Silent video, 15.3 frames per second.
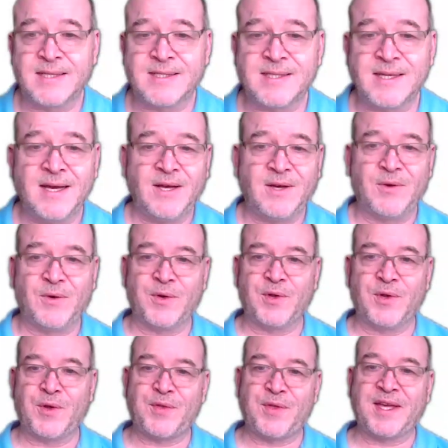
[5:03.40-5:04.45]
yes. Well,
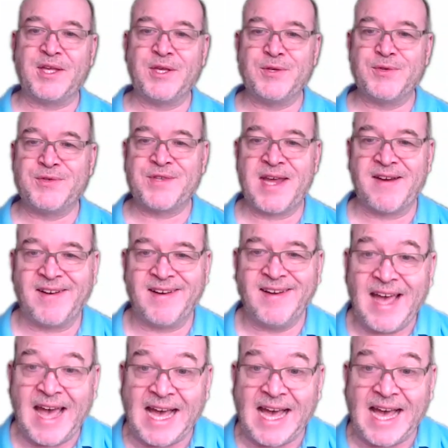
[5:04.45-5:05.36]
no, thank you, Sarah.